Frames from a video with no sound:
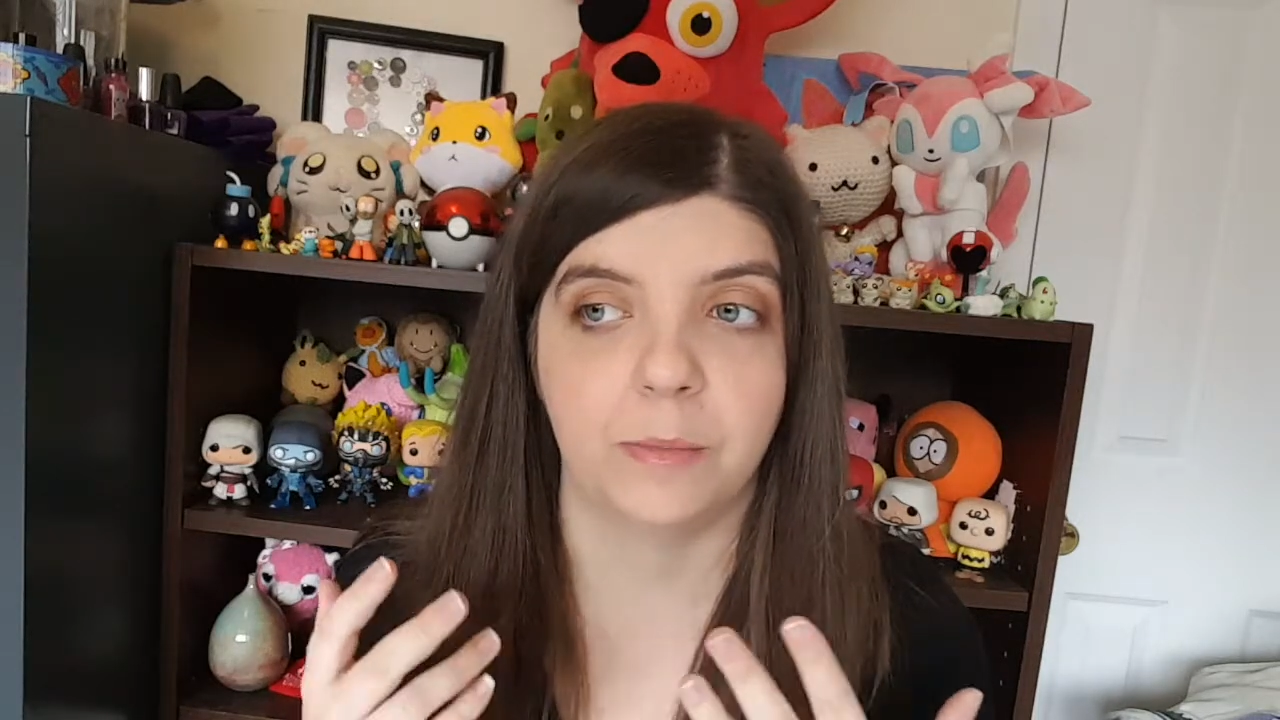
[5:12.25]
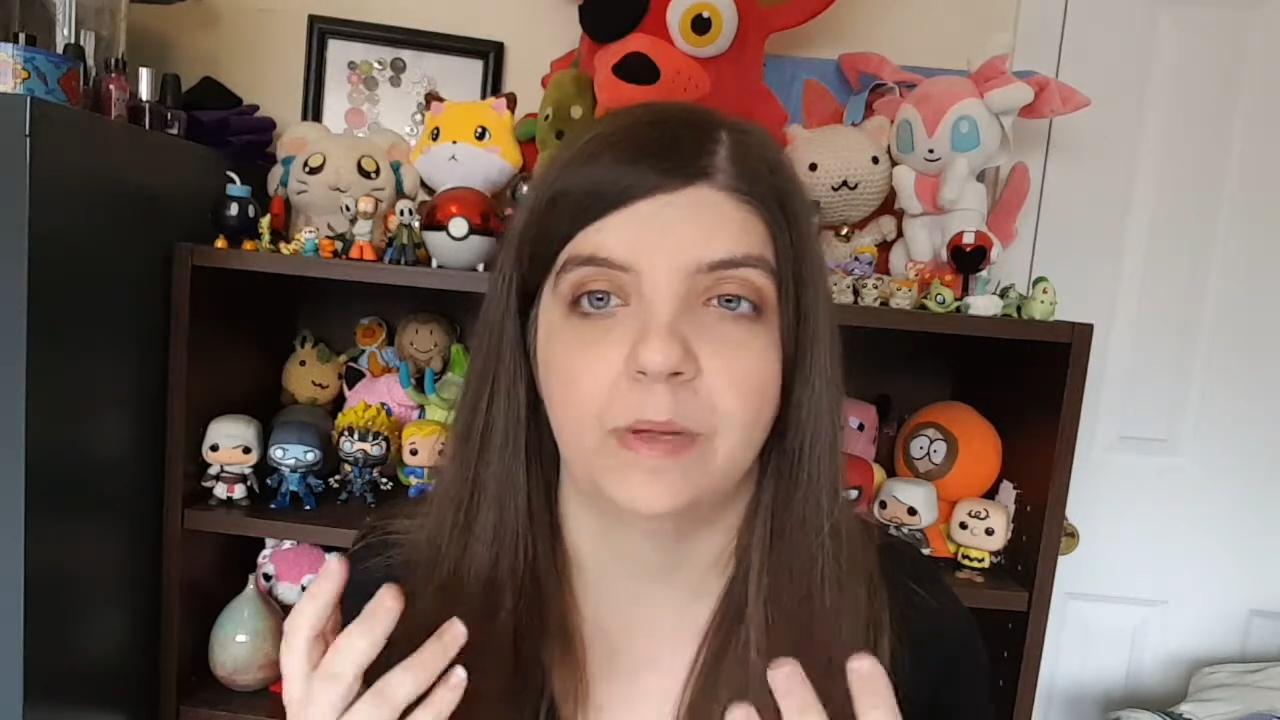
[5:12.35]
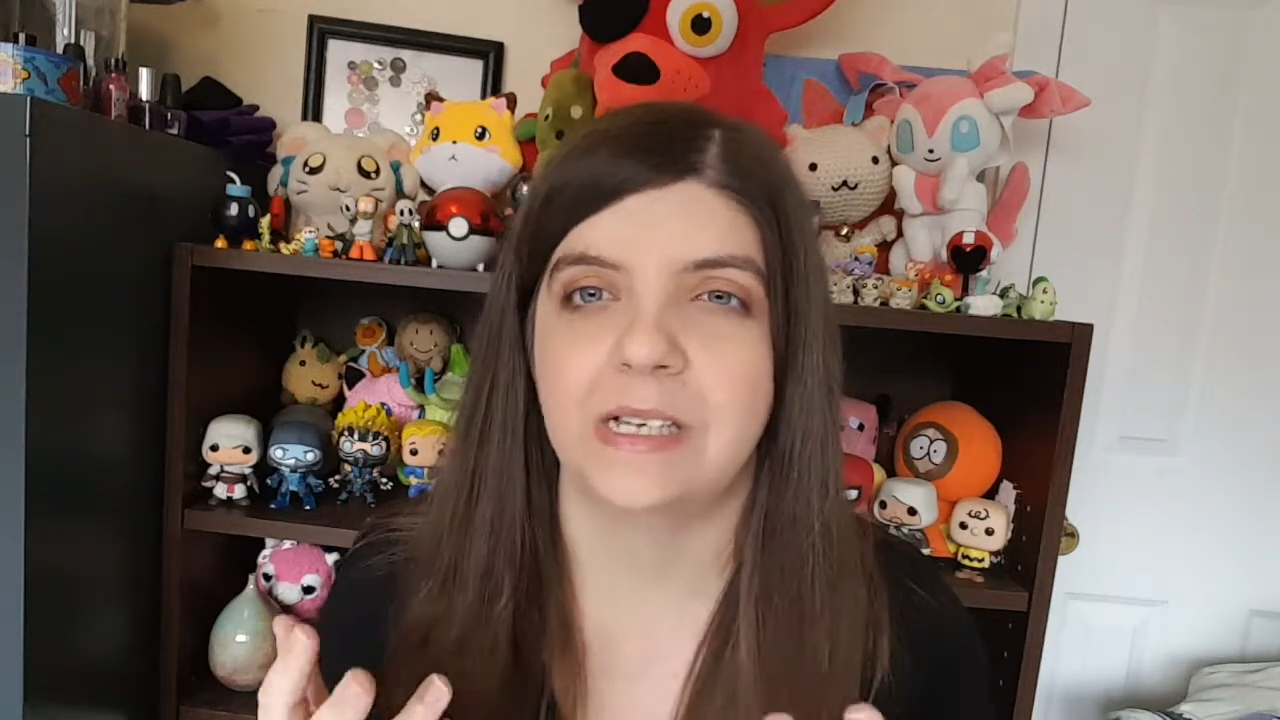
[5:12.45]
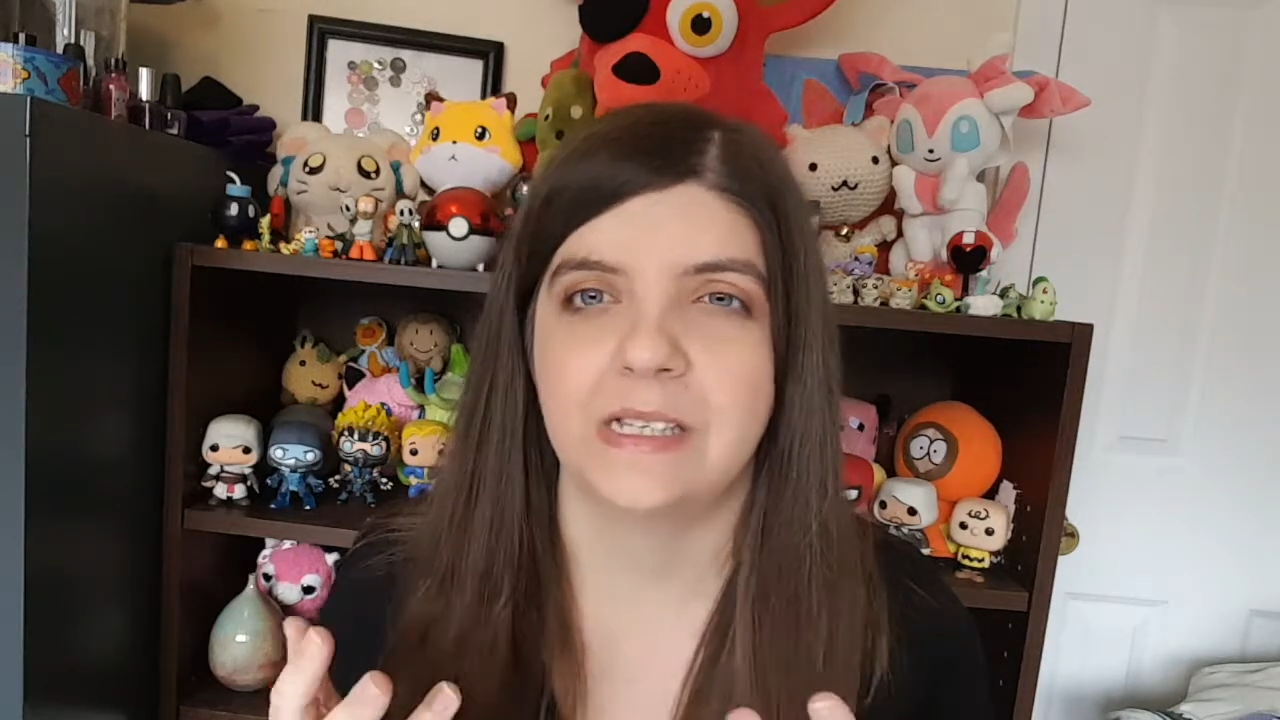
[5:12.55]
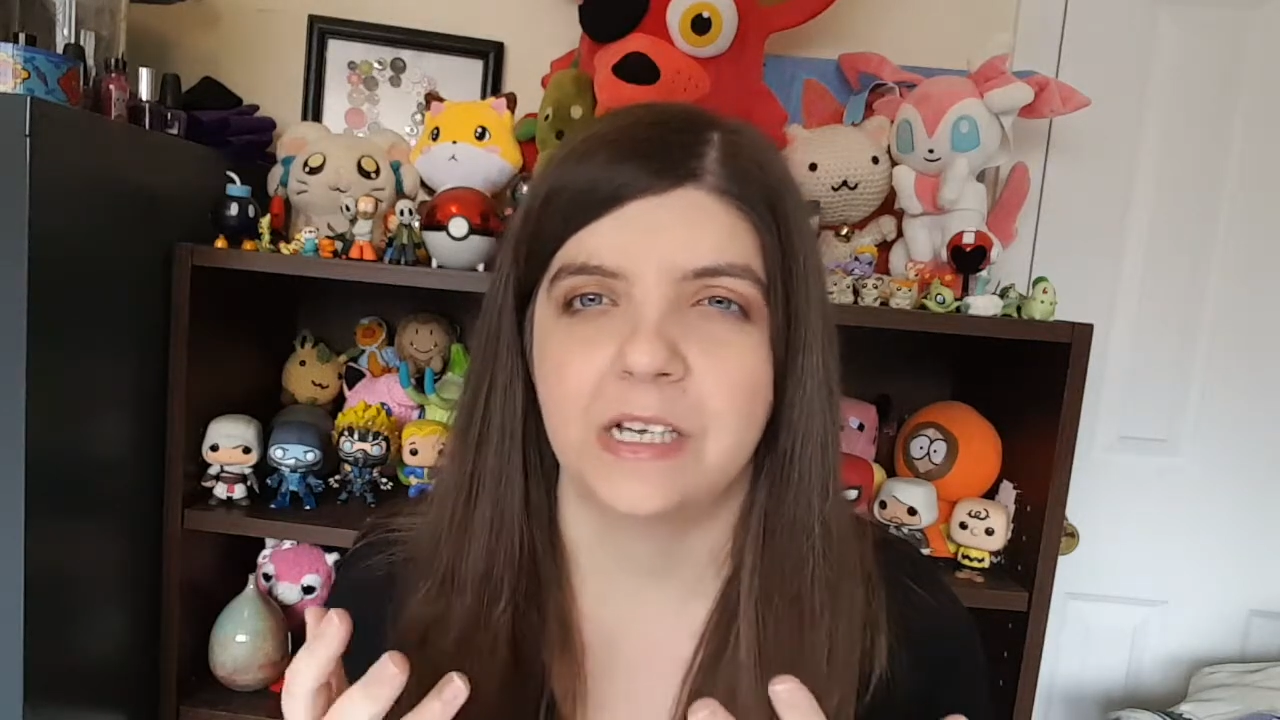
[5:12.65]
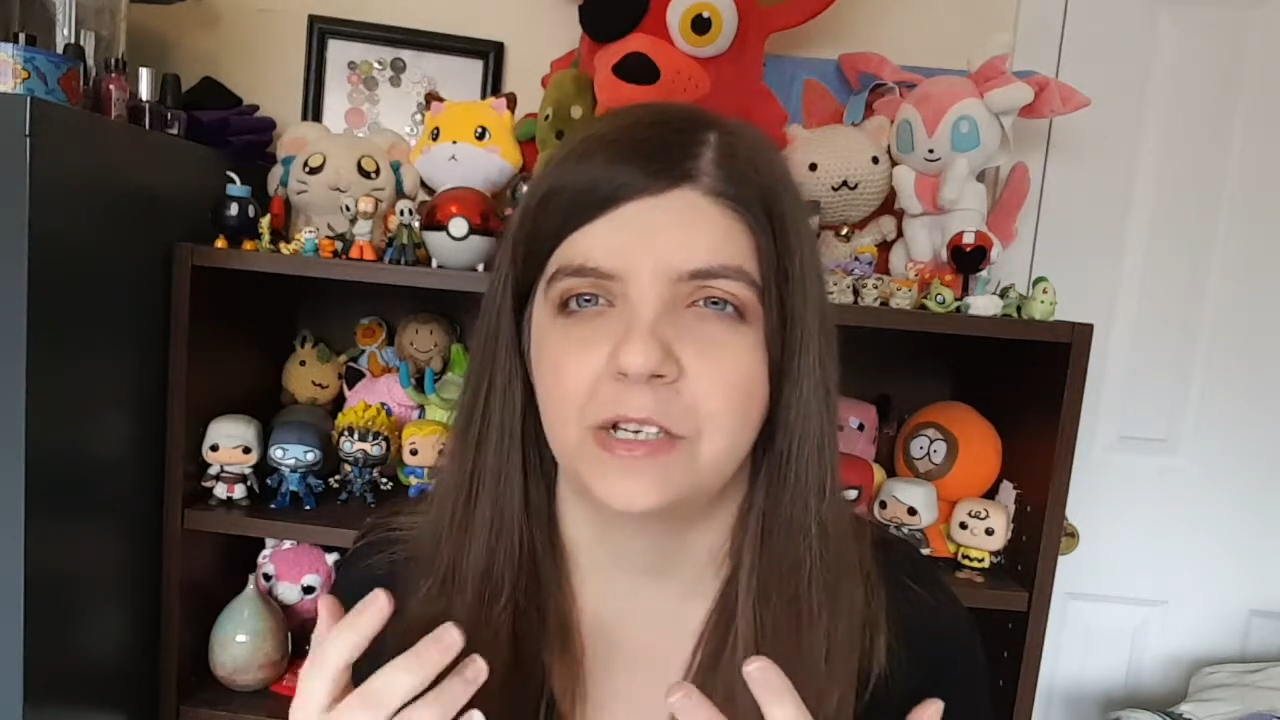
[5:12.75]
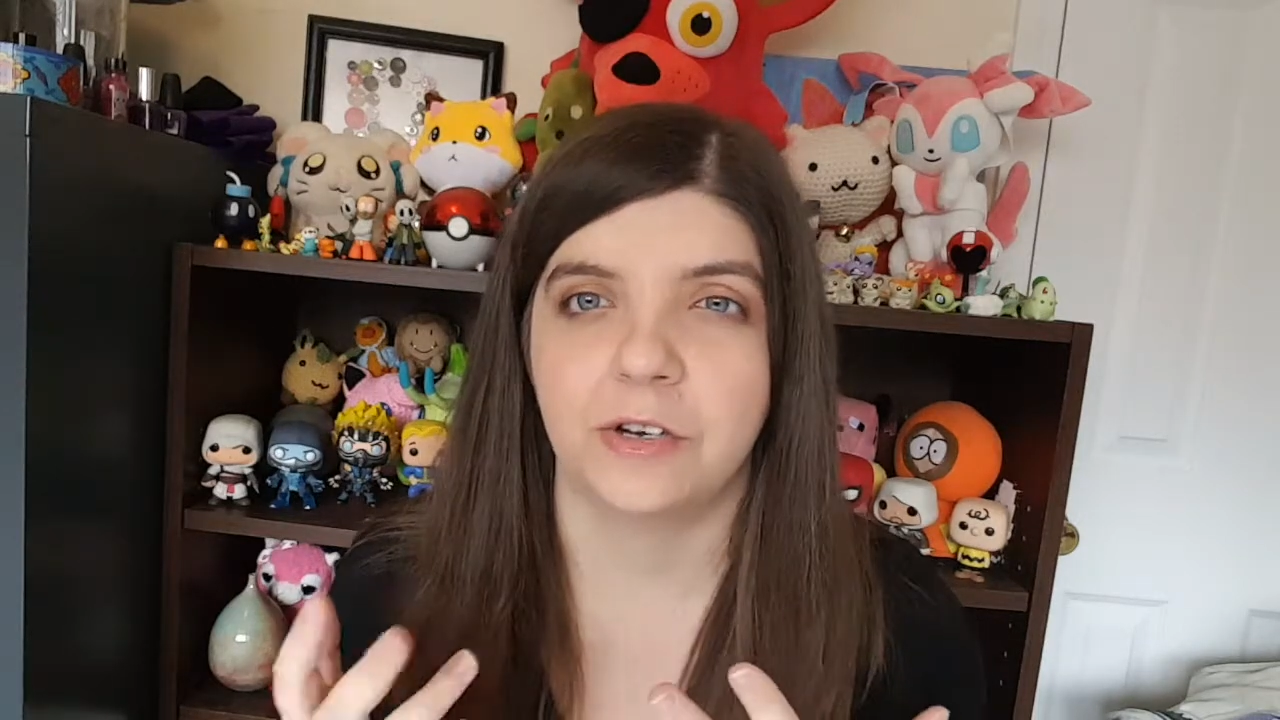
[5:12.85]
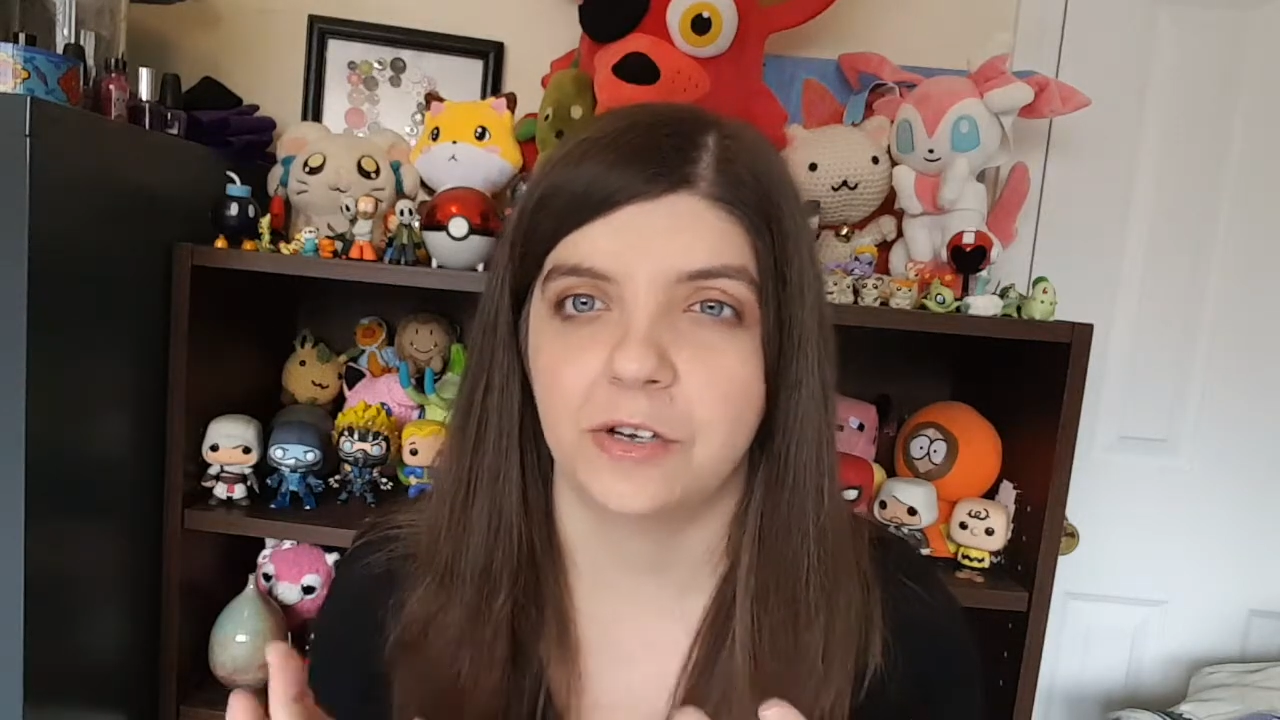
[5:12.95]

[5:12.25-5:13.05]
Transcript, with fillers: your PlayStation